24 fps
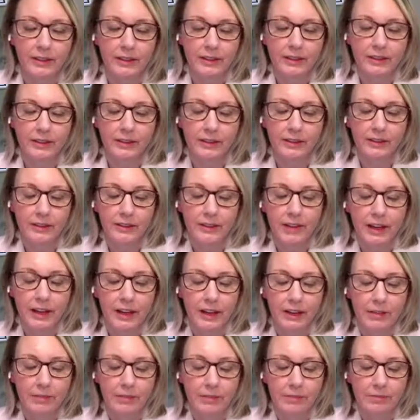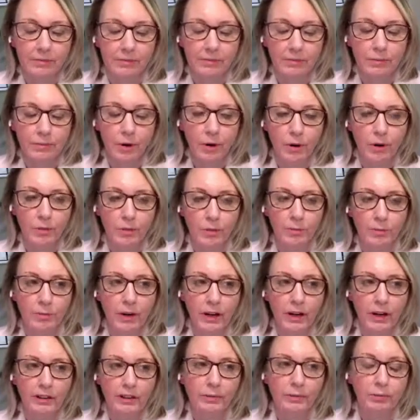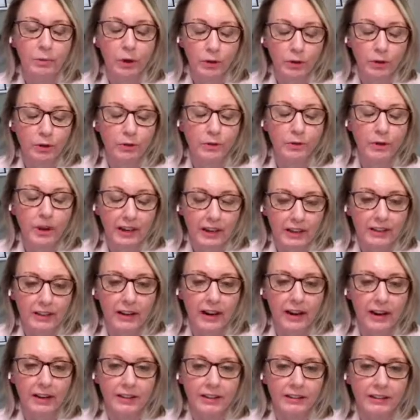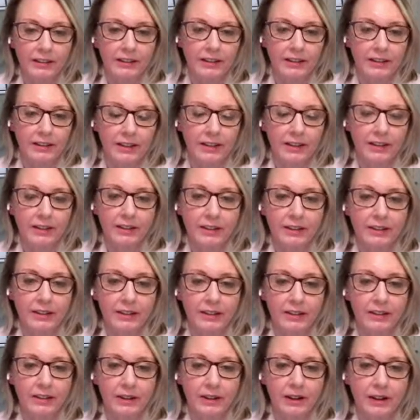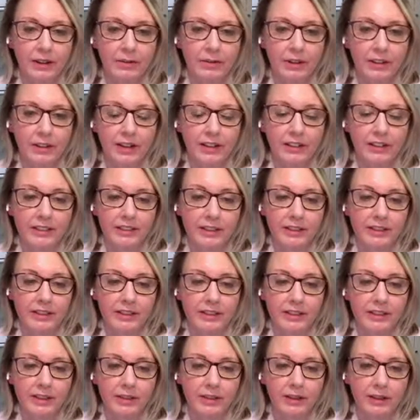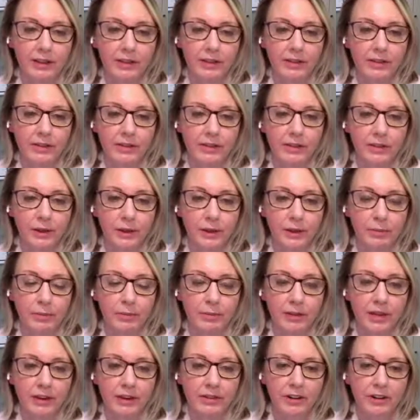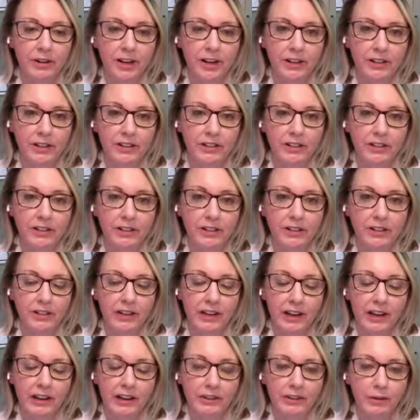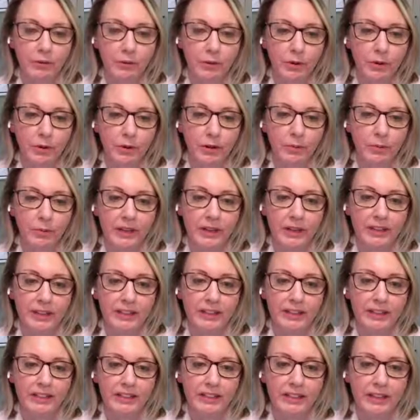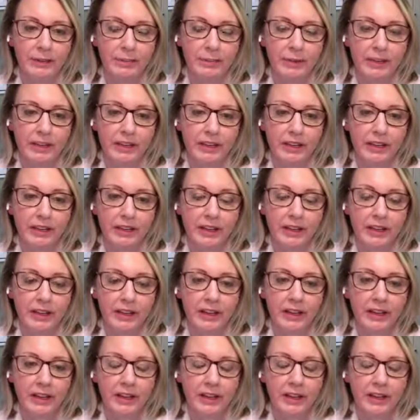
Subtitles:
is that is most recognized in the United States is called the Behavior Analysis Certification Board, BACB.